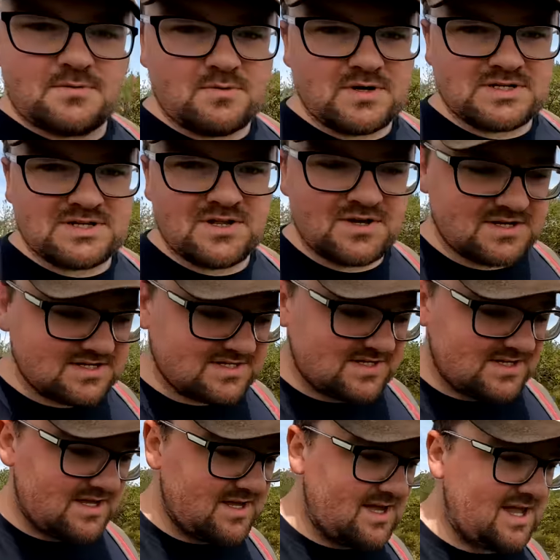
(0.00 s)
which looks
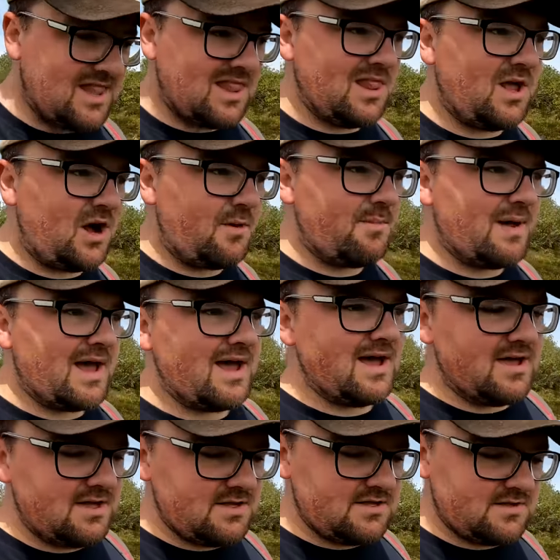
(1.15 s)
a lot
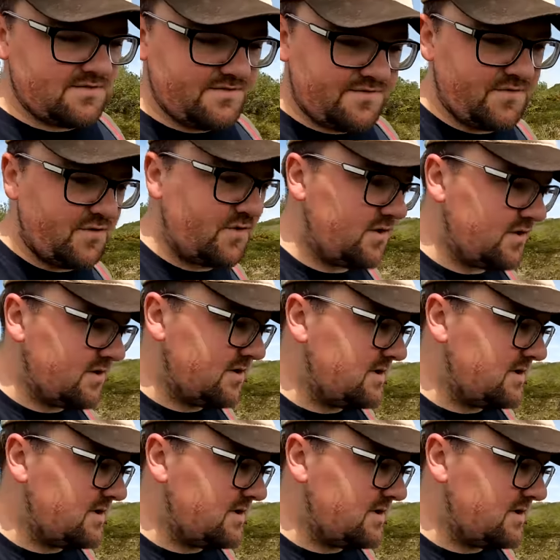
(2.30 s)
better for